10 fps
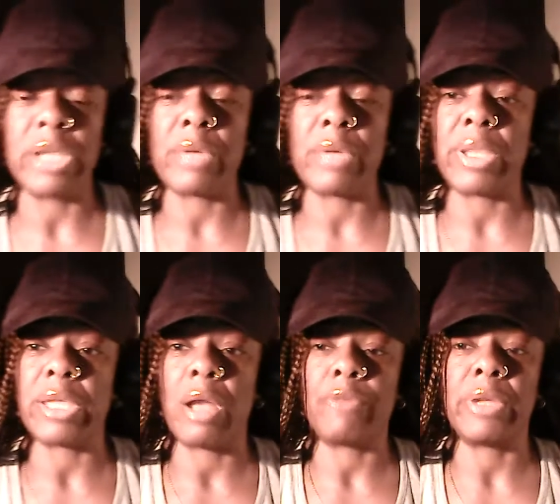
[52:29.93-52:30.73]
to get ready to
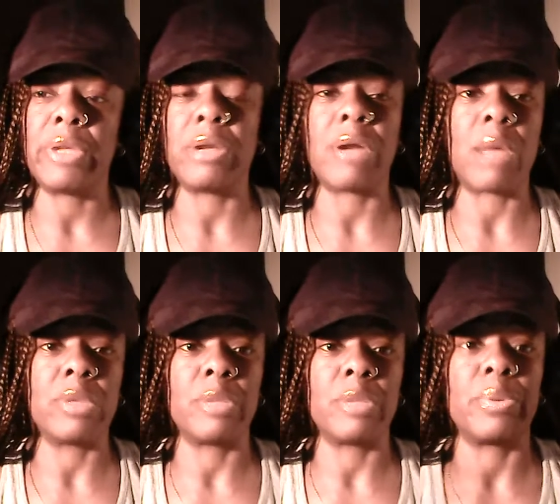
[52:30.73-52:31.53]
get off of here. I
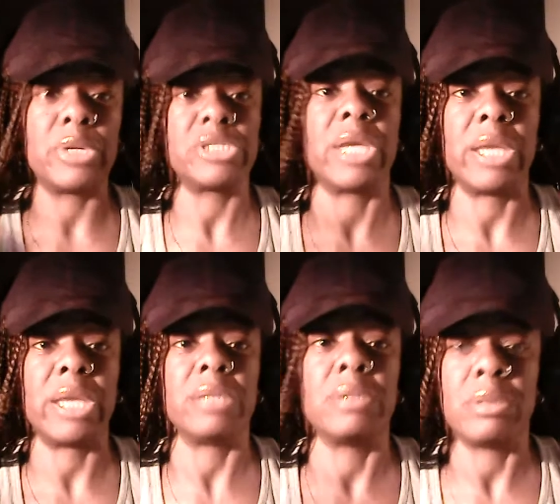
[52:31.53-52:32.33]
really
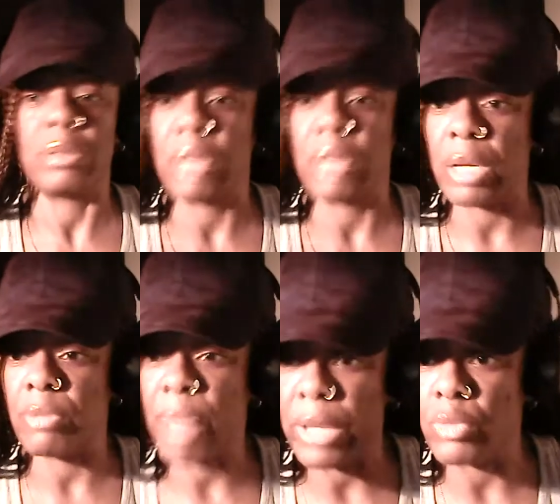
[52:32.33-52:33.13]
appreciate
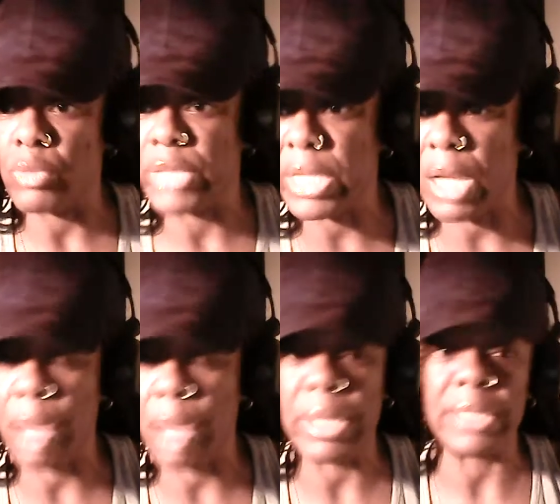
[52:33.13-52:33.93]
everybody who did
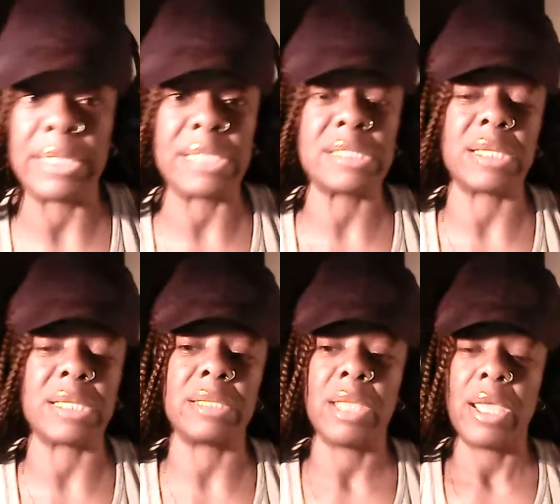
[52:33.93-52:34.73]
come in and
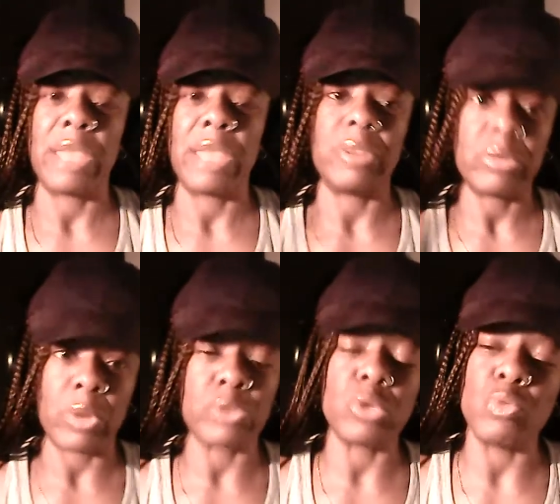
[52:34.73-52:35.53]
listen and
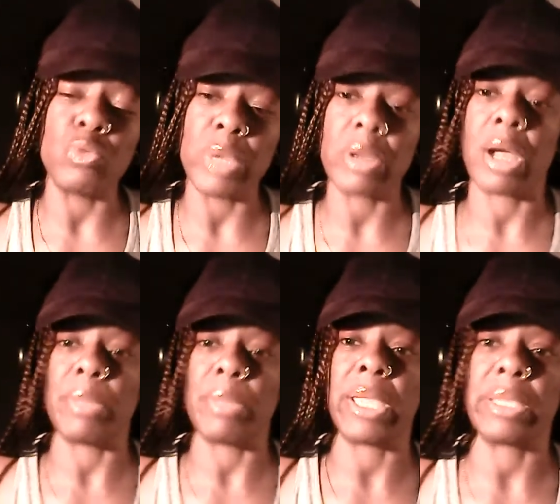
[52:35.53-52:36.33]
those who will
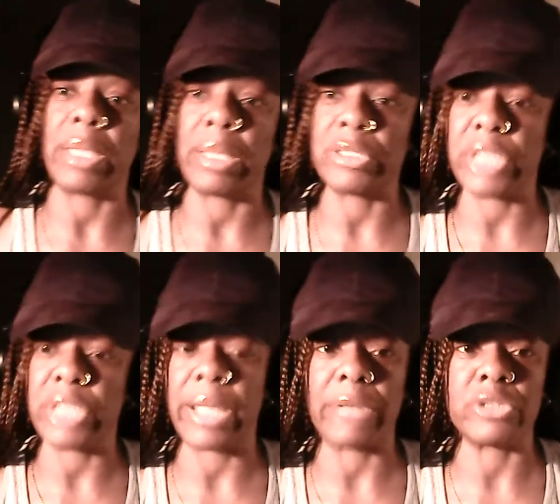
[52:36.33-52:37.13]
come in and
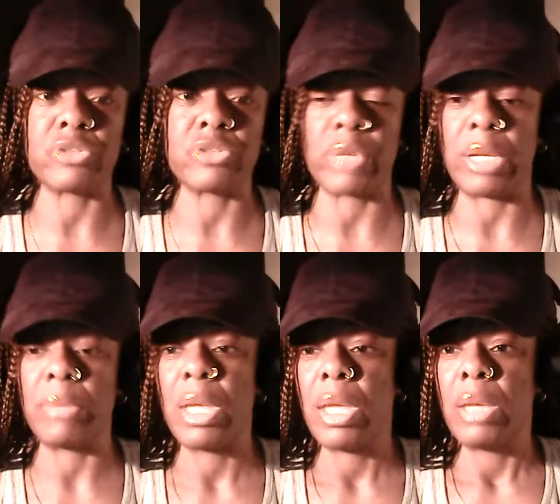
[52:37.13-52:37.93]
check out the
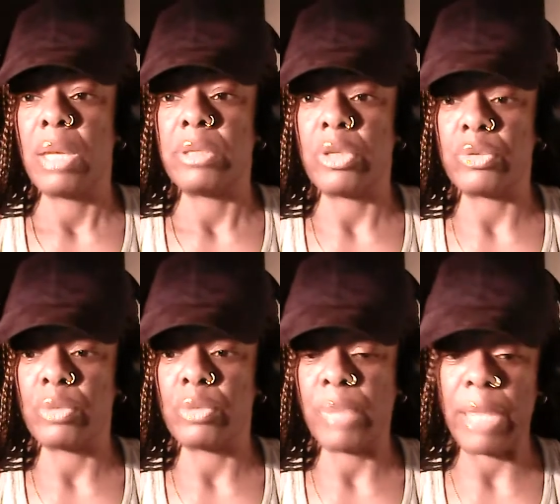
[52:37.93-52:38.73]
stream, do
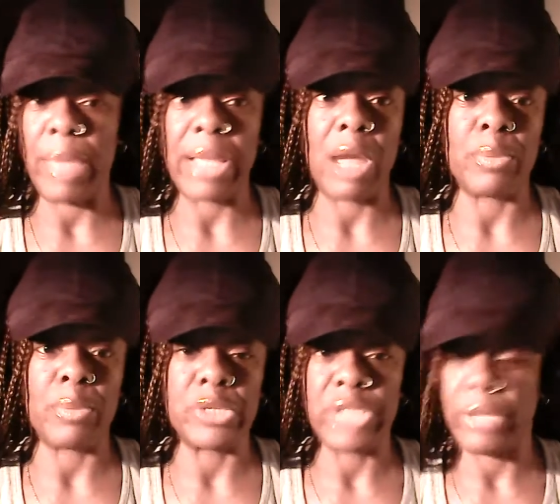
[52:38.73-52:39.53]
the playback. I
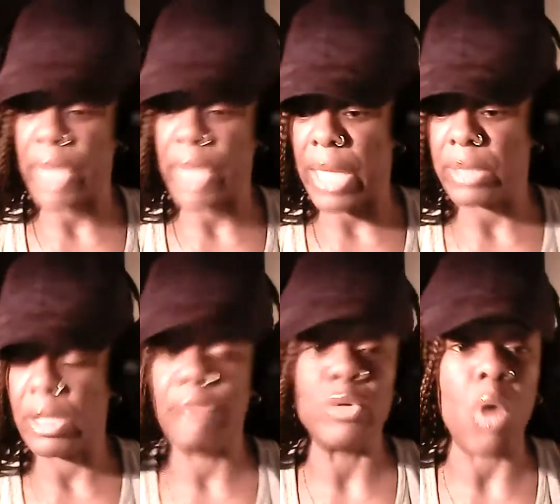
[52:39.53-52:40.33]
appreciate that.
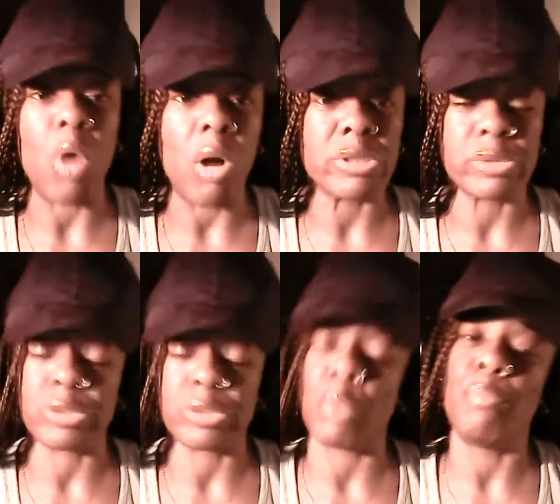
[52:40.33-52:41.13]
Love you also
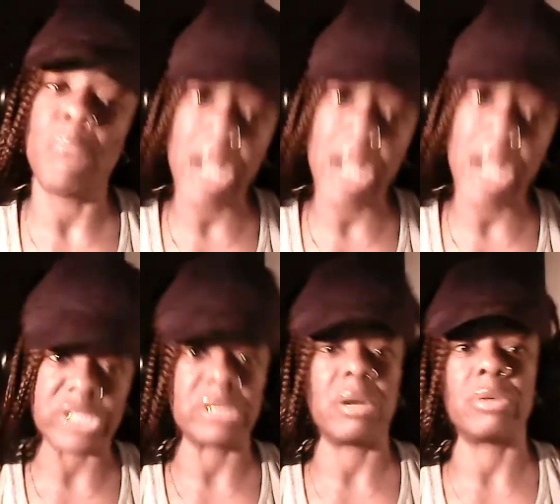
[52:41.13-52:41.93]
for so
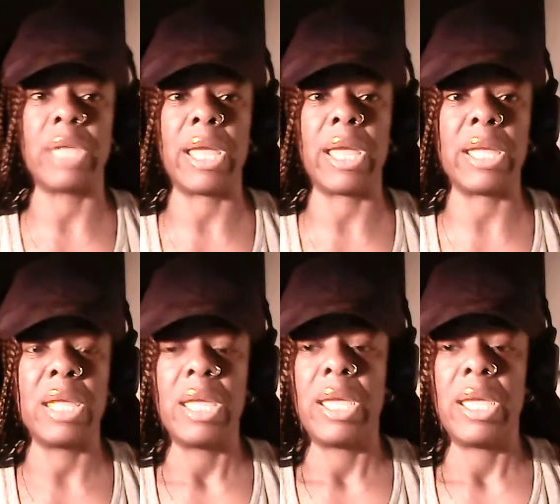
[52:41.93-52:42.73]
much. Okay.
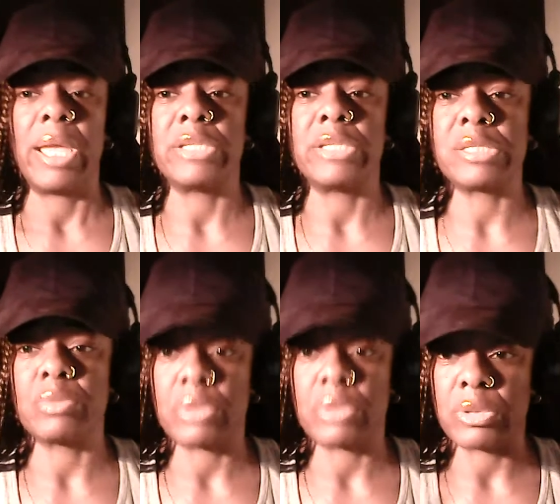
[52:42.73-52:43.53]
And just
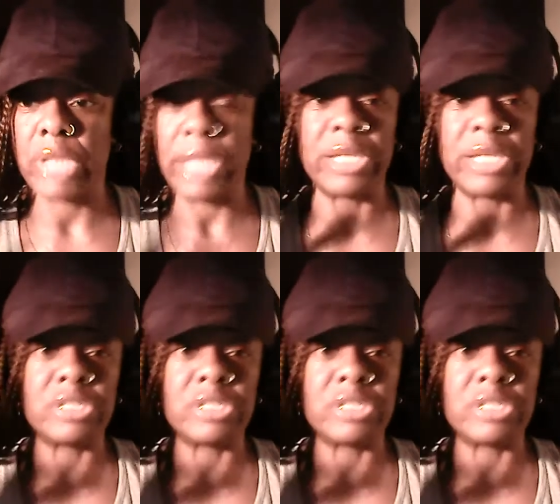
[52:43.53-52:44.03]
take into